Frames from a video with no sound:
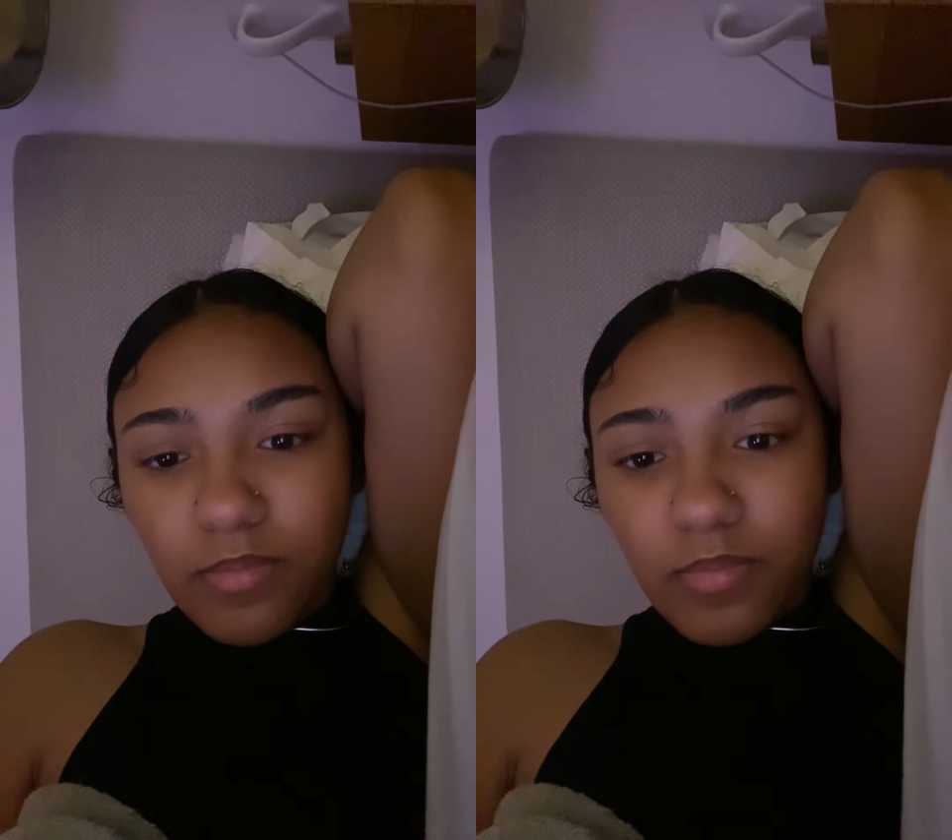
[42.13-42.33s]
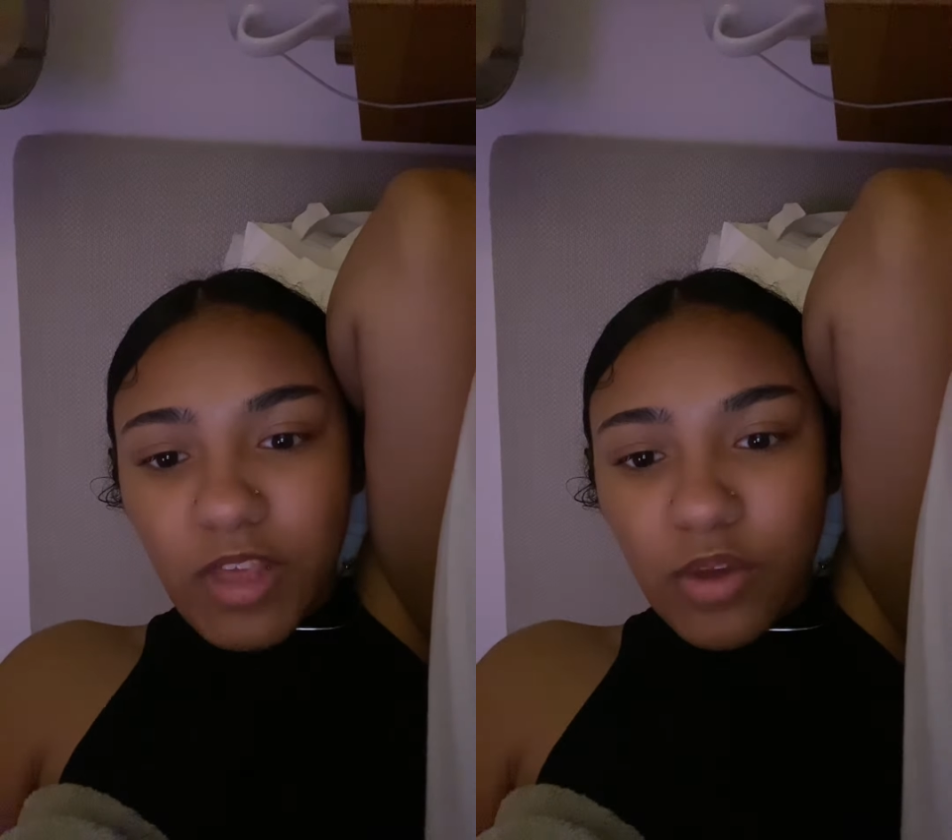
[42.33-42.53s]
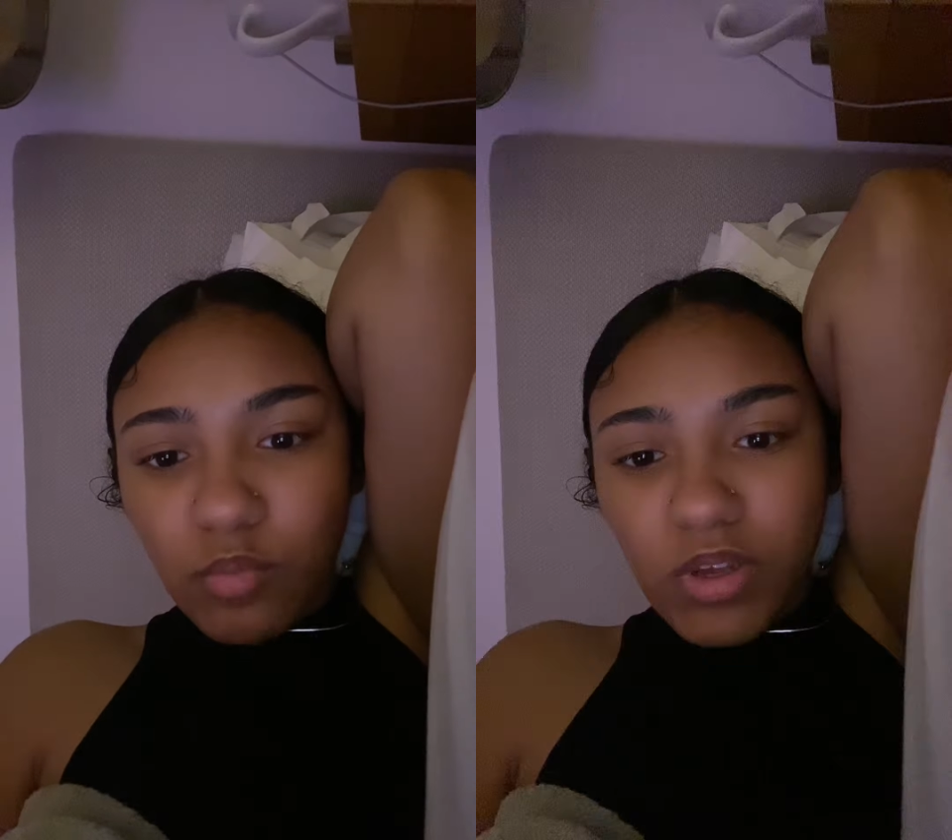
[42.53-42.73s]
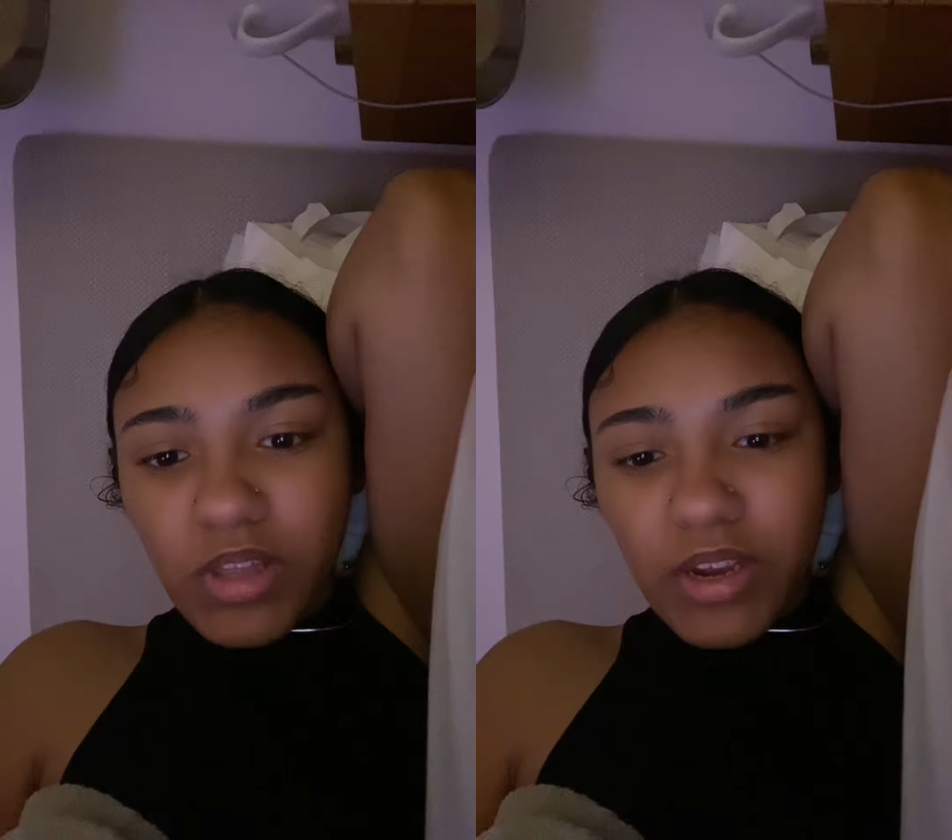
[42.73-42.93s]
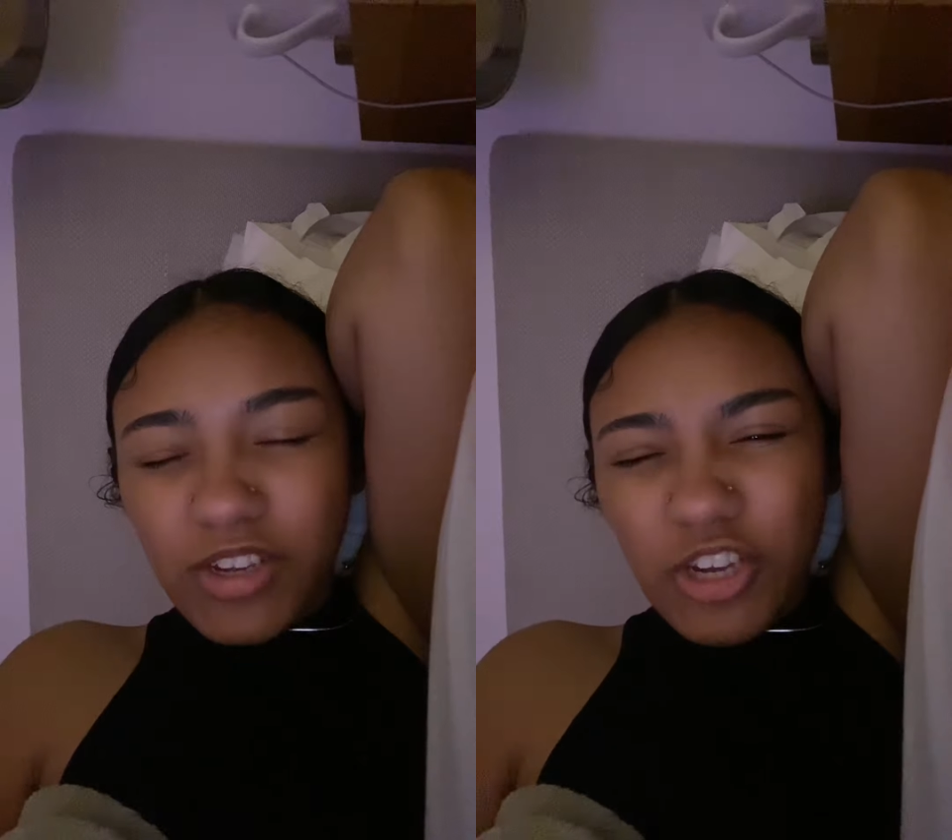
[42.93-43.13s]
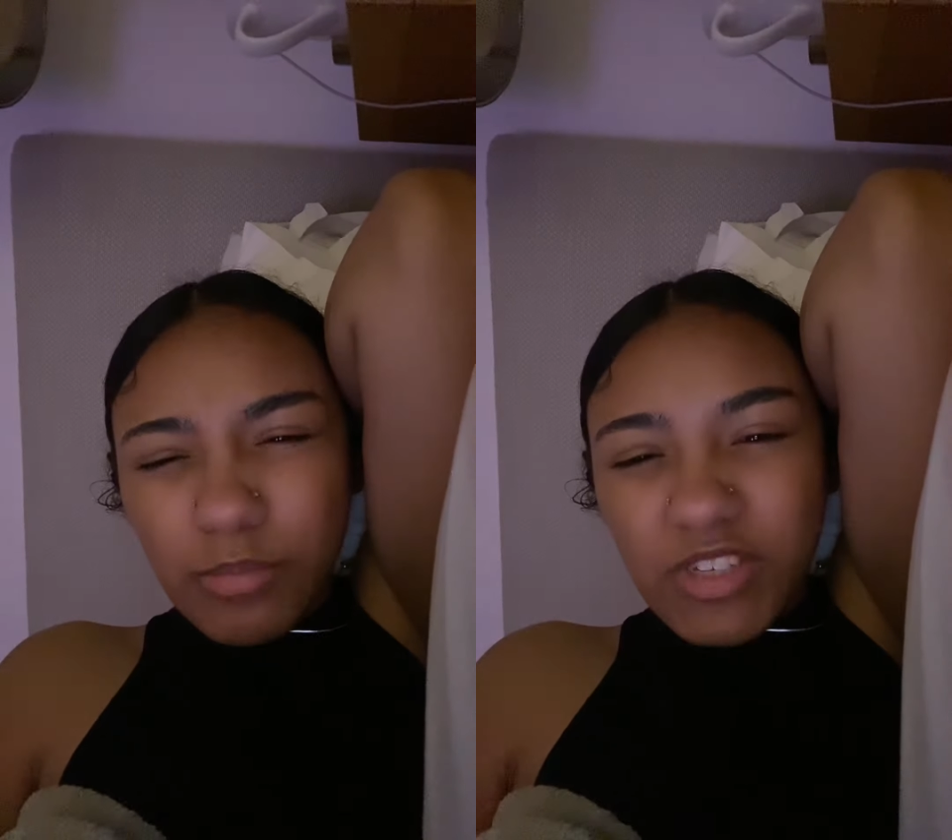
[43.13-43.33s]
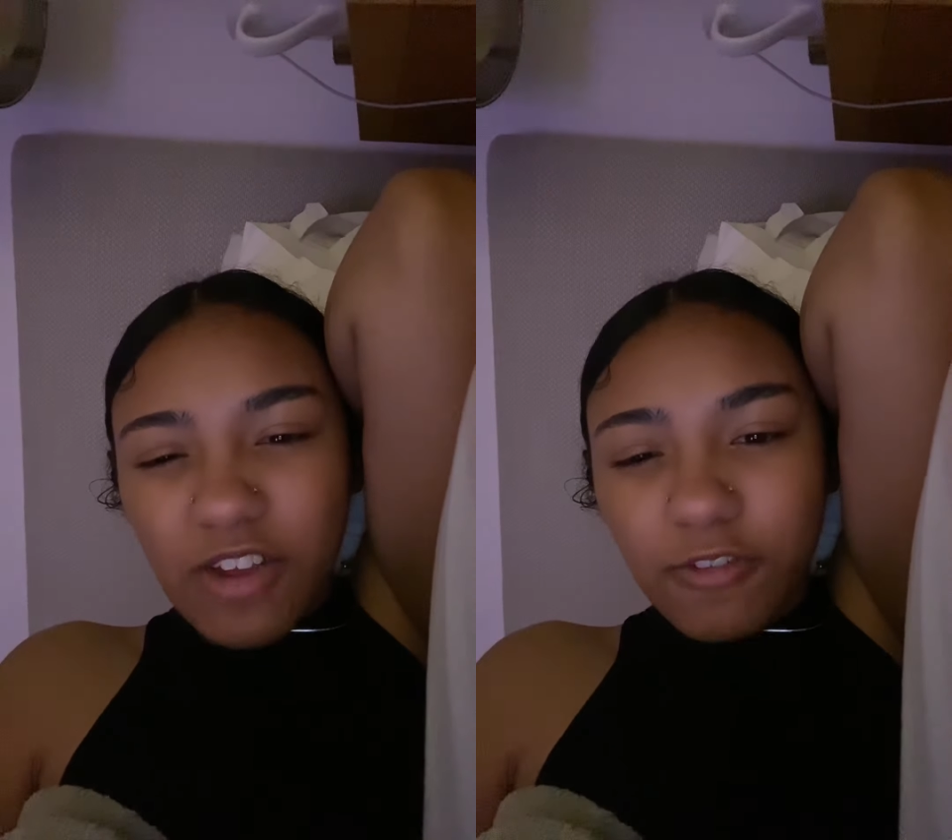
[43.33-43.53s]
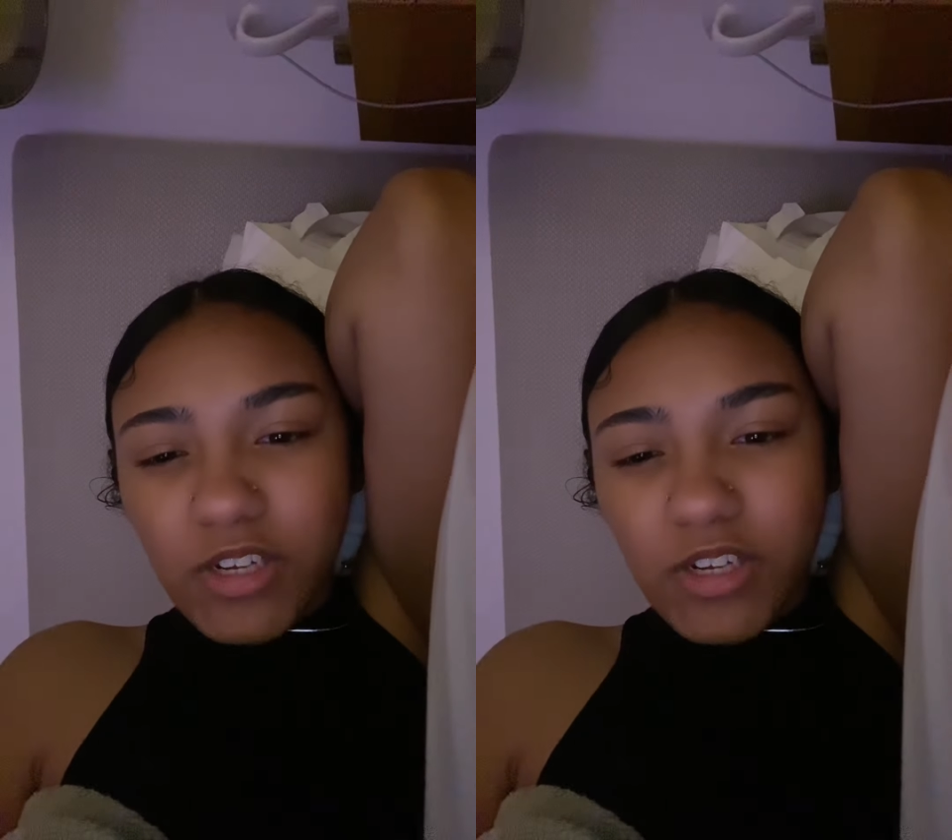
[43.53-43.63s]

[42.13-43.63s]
Can we, like, you know what I'm saying? I feel